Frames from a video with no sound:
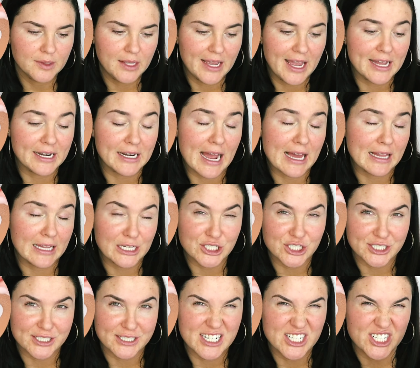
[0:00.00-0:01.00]
and eyelash
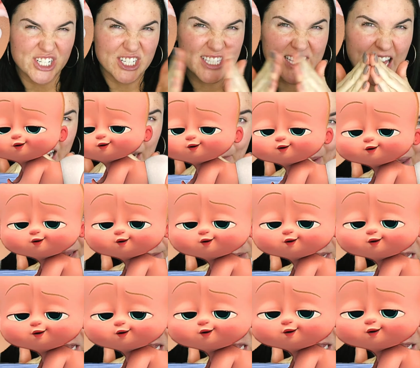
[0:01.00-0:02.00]
extensions had a
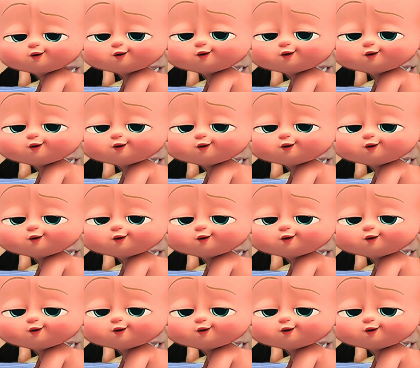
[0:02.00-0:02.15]
baby.